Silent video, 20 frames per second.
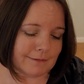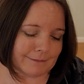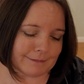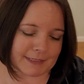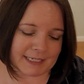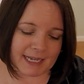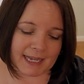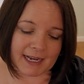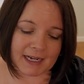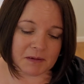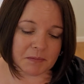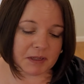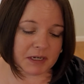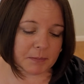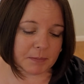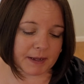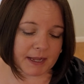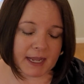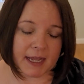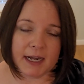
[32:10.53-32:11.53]
tiny bit
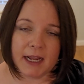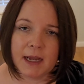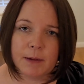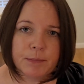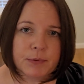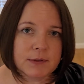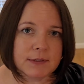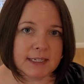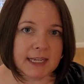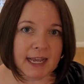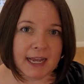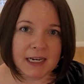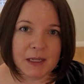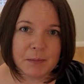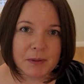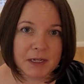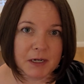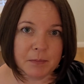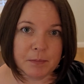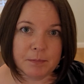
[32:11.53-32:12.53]
of pineapple, tiny
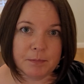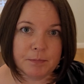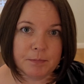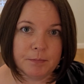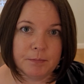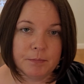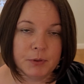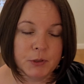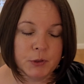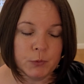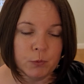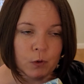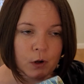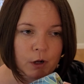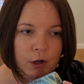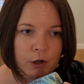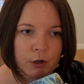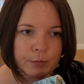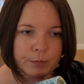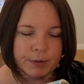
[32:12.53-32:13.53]
bit of blue
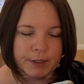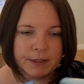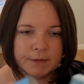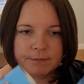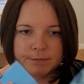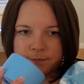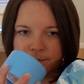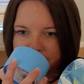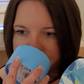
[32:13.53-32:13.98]
water, but